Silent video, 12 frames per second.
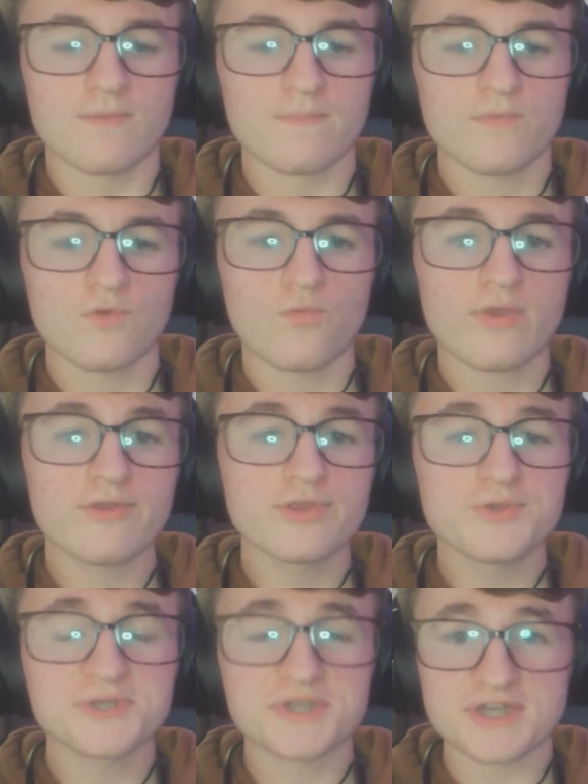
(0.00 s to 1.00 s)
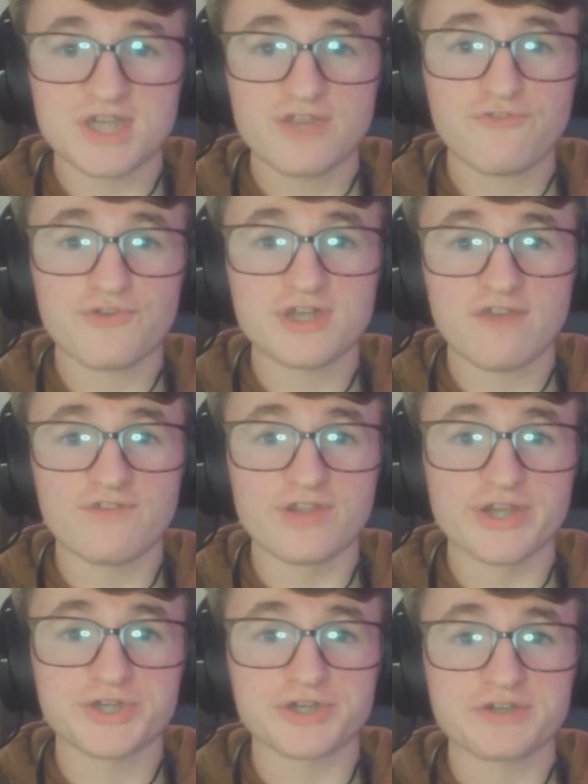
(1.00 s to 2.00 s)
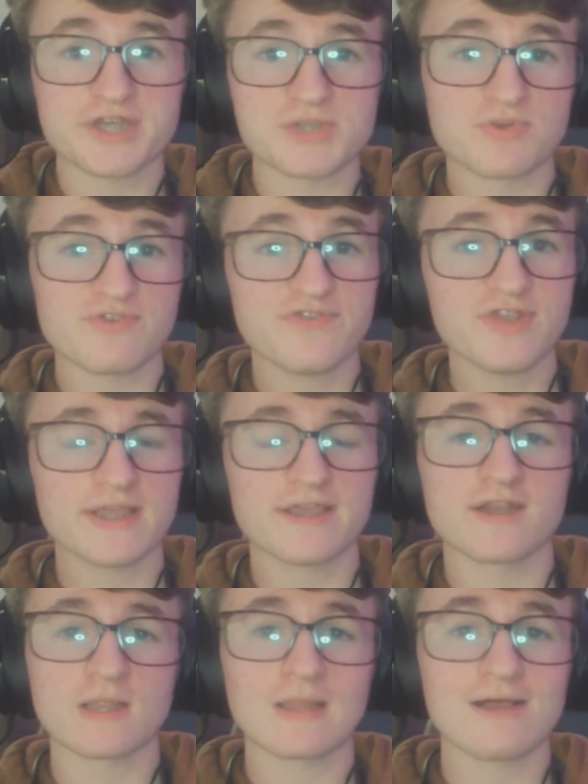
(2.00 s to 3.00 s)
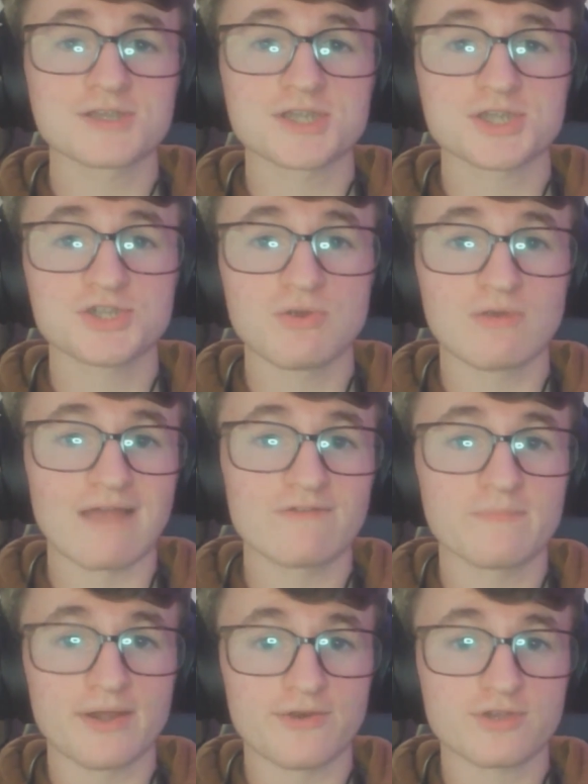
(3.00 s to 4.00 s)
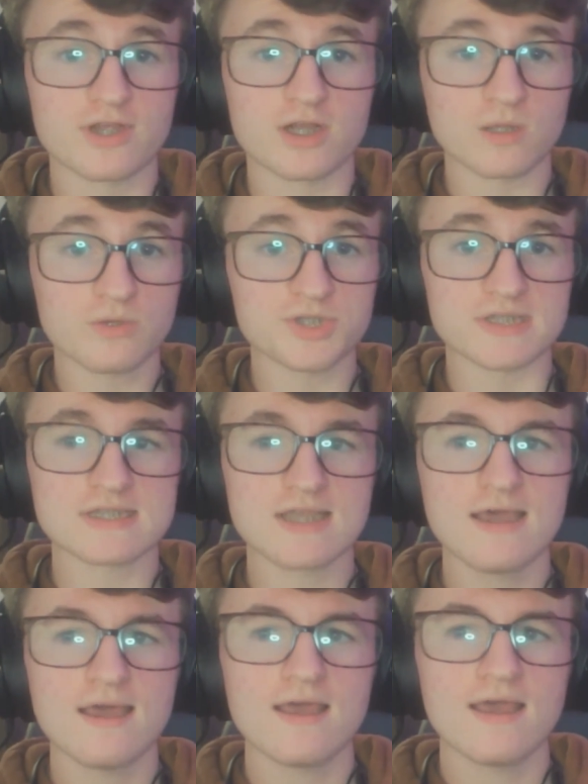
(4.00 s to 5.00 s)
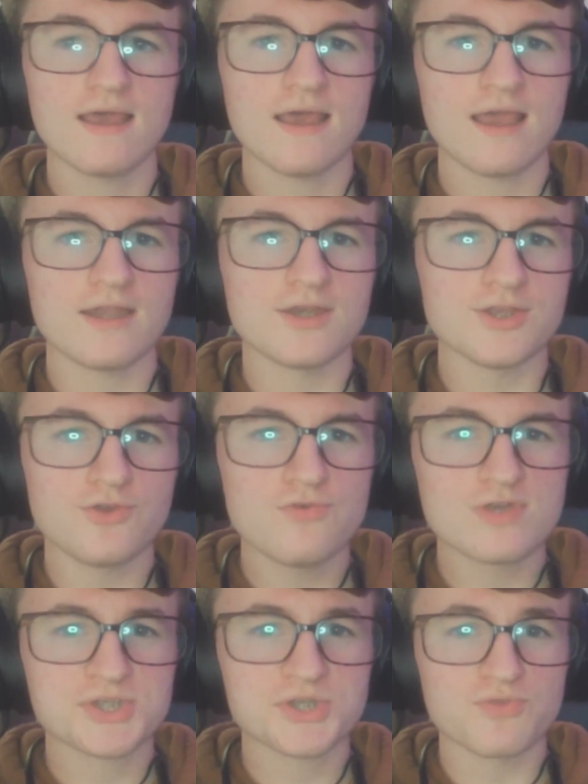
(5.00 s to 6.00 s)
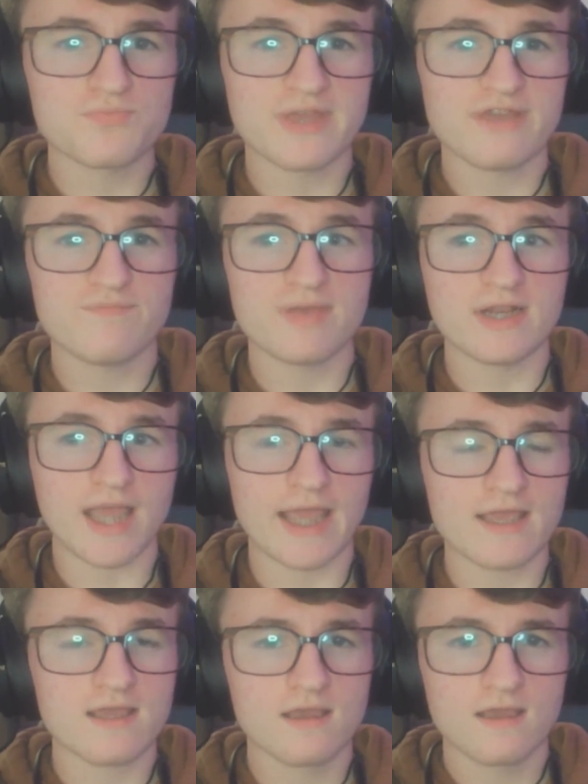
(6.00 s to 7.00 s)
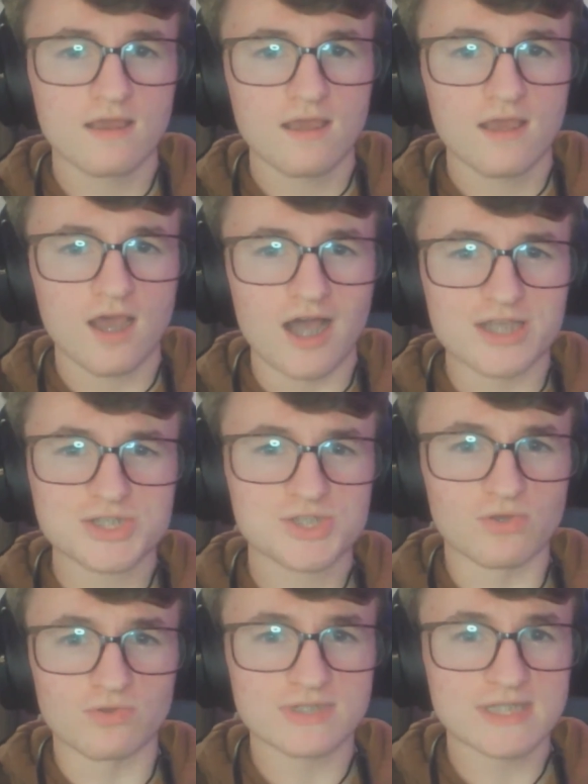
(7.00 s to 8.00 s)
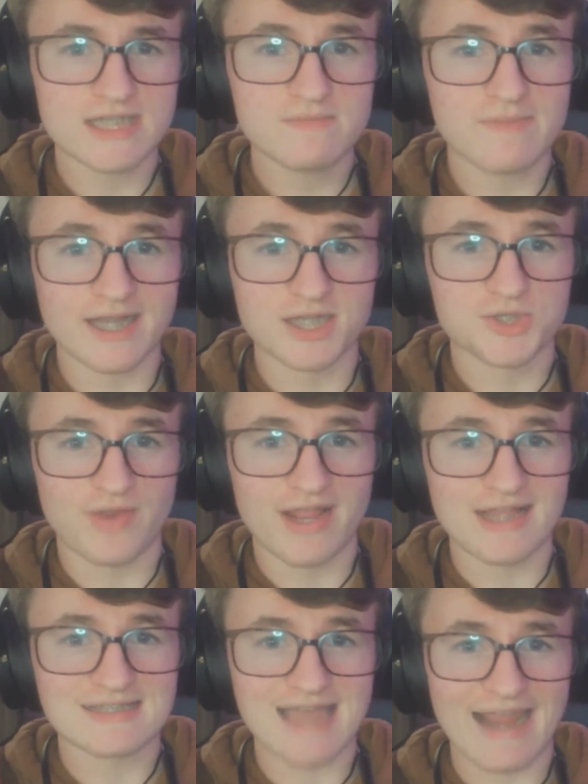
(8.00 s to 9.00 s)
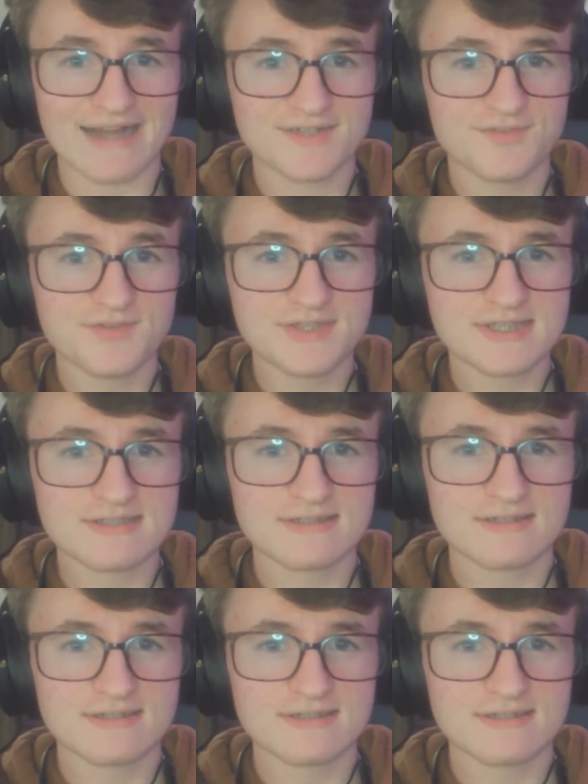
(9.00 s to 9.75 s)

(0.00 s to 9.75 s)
we're using a different definition because we feel like it allows us to arrive at better conclusions, and you assume they've been, like, assaulted by trans activists?